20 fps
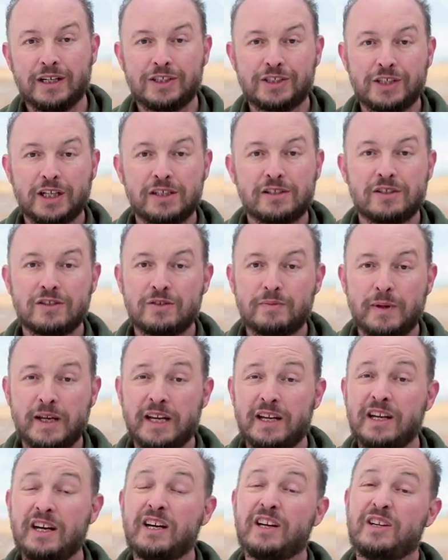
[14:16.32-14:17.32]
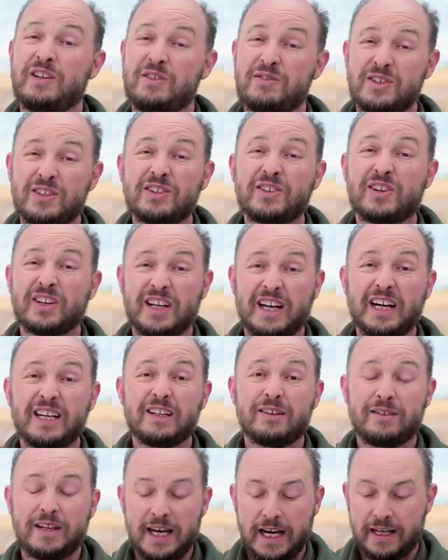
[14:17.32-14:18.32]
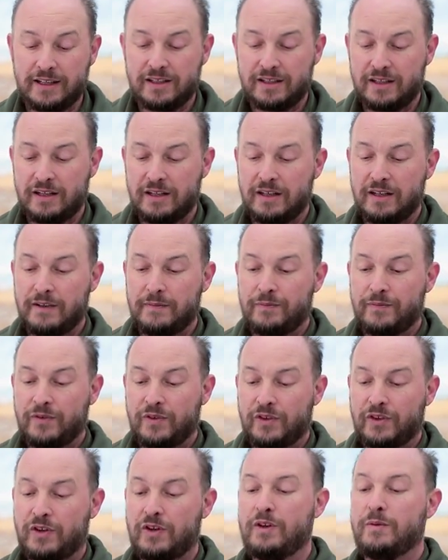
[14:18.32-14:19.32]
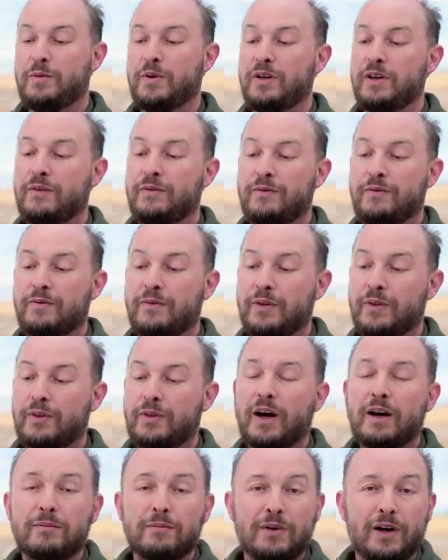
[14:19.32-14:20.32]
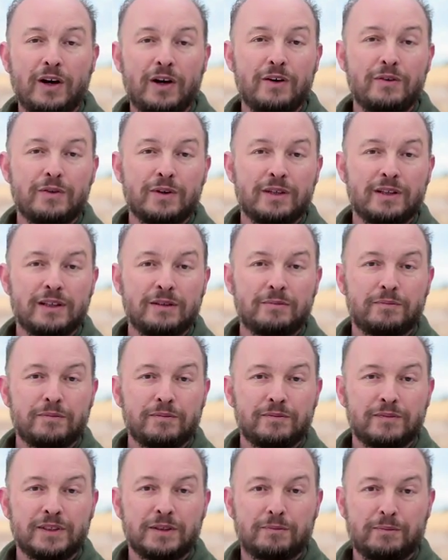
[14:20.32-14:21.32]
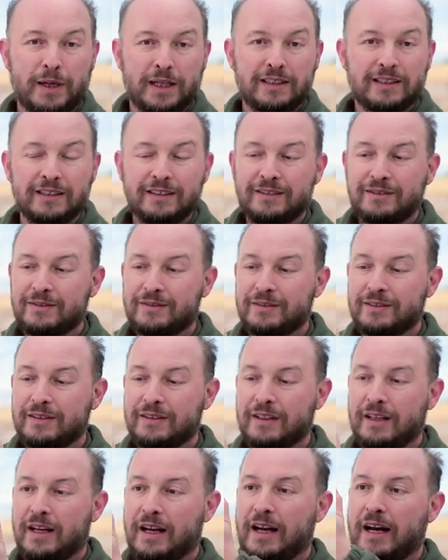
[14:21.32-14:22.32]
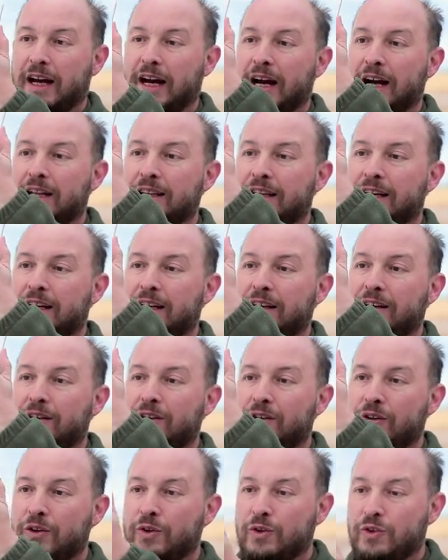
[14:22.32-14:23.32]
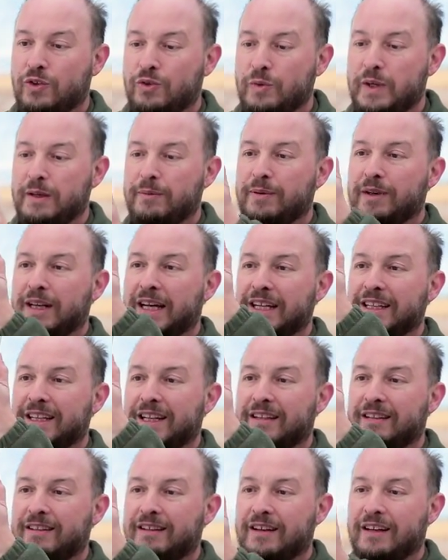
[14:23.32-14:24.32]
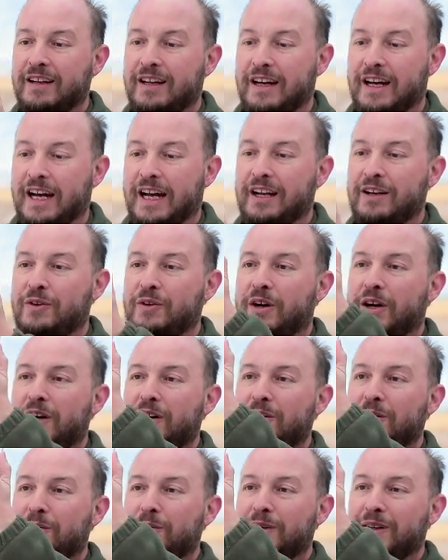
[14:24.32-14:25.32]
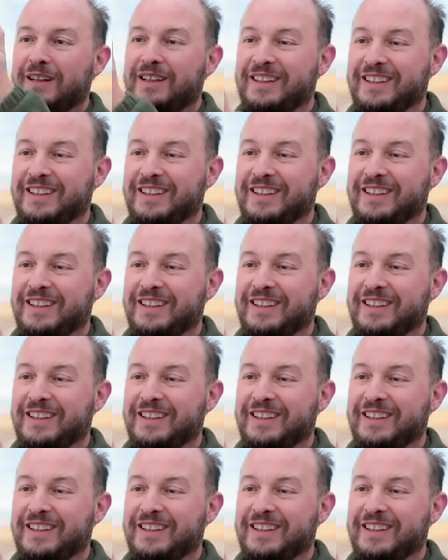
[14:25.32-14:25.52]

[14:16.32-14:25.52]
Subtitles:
and shutter speed. You've just got to kind of guess. So you put your thumb over the button, and then you sweep like this, and you hope